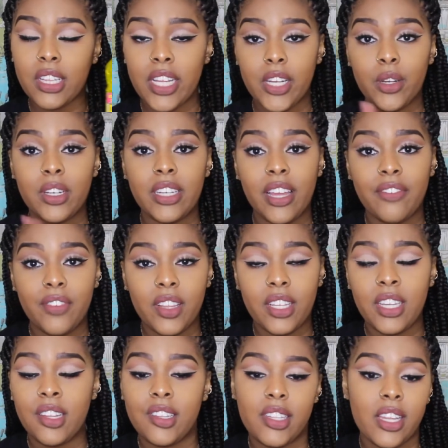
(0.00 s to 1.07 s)
cleaner,
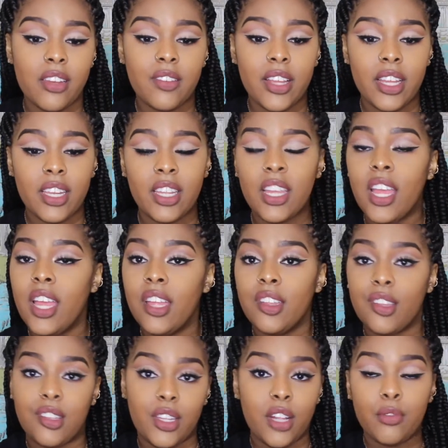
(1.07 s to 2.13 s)
definitely, instead of getting
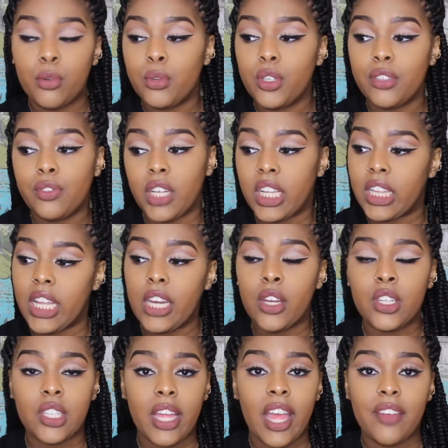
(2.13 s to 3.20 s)
several different
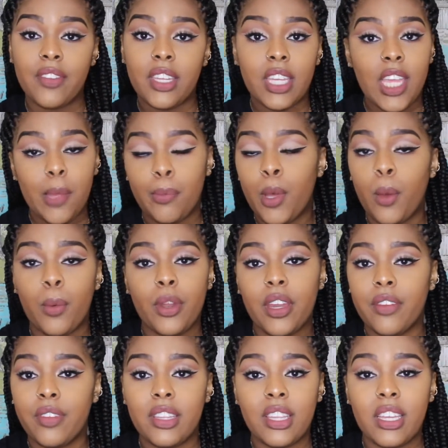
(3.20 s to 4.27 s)
cleaners and having to keep up with
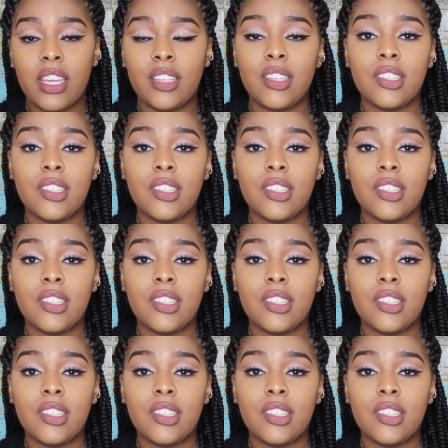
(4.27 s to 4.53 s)
everything,